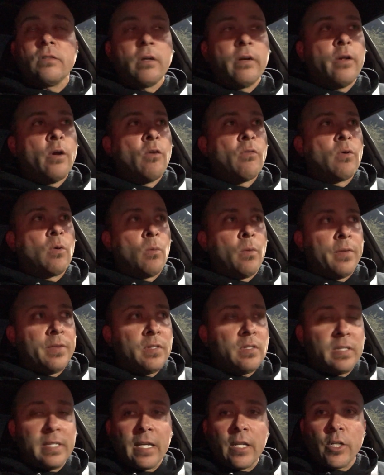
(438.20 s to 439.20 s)
is already over. I won
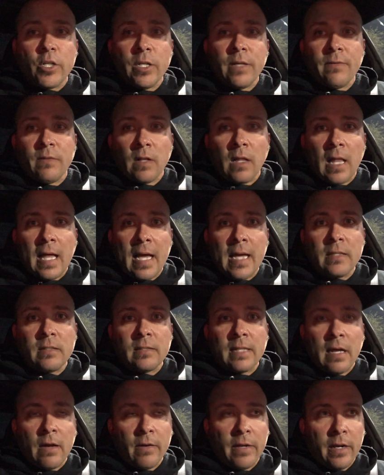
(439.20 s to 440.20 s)
the stick shift
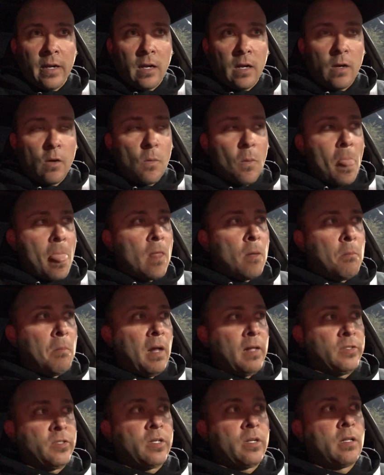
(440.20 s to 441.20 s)
class down here.
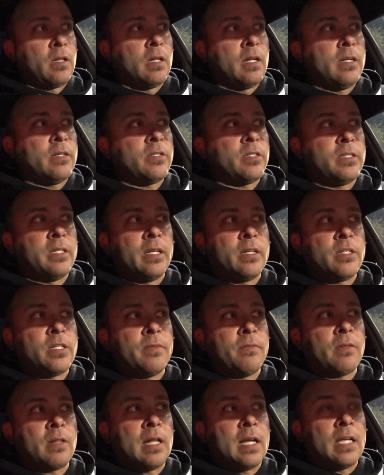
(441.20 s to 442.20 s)
Monster clutch stick
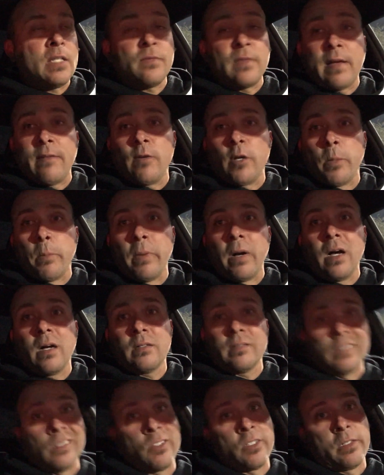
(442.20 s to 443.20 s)
shift class, 500
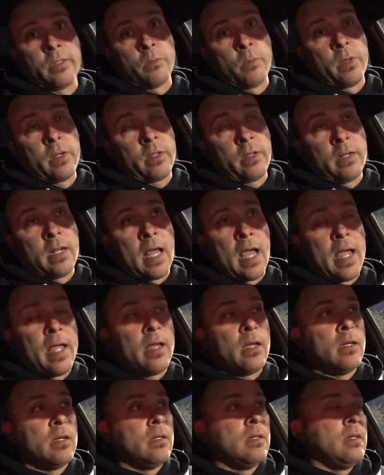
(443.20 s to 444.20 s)
bucks. That was a good
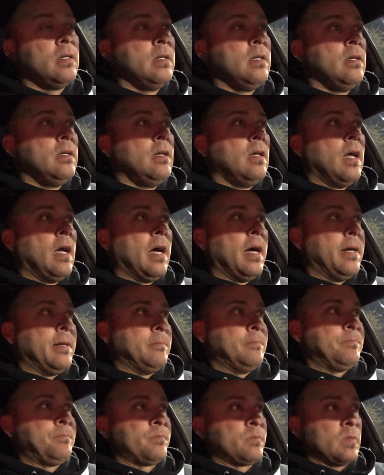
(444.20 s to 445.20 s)
night.
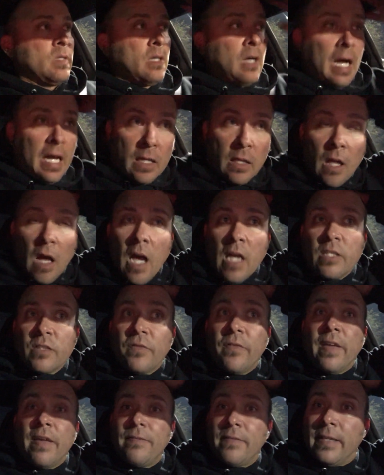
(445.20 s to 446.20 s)
I
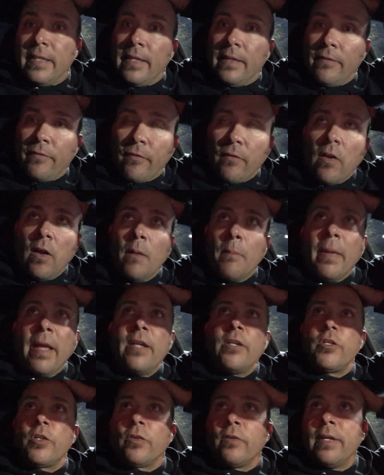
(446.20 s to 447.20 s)
lost 50 from
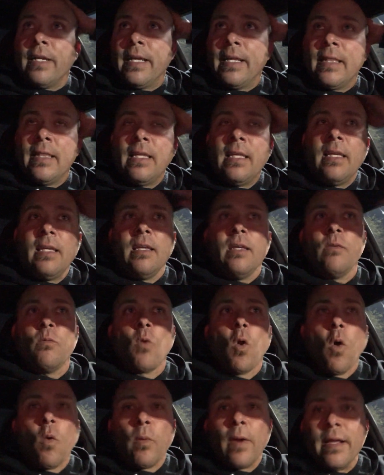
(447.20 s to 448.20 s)
entering the
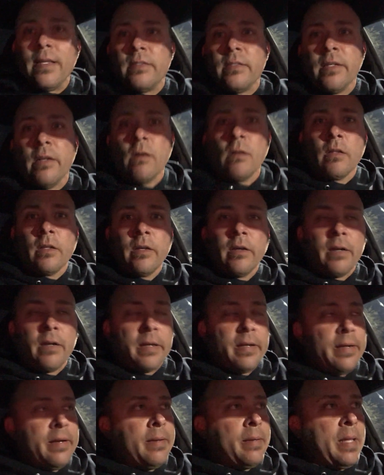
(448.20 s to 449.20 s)
roll racing earlier
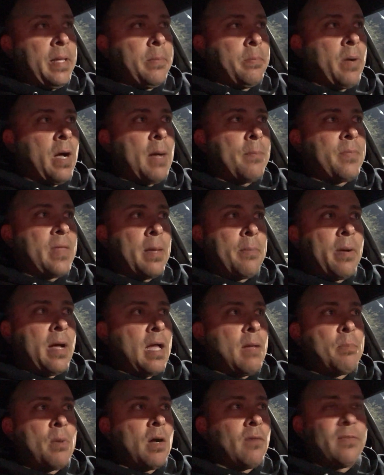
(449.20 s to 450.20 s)
and popped that
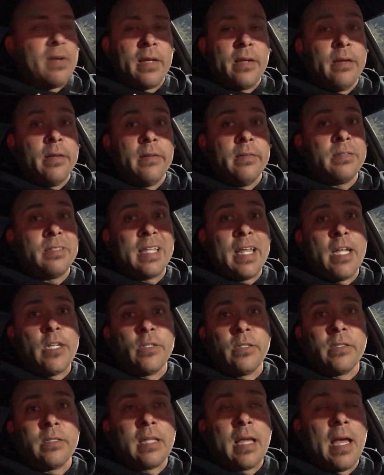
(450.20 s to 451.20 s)
pipe off. I couldn't stage
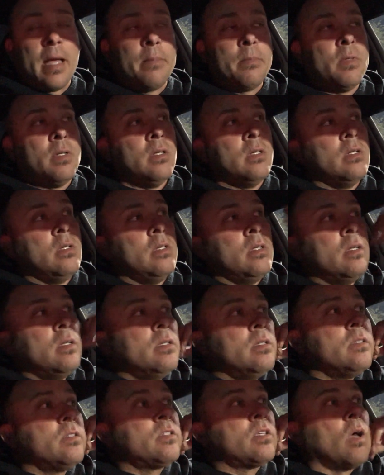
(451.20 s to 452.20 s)
in
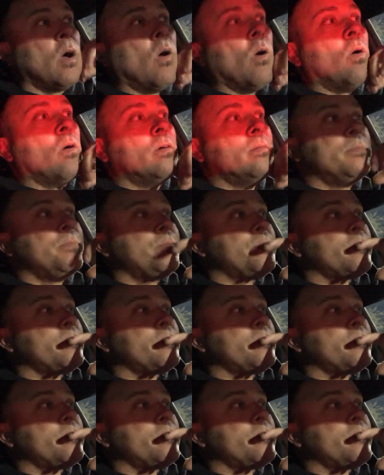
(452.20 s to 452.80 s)
time. So I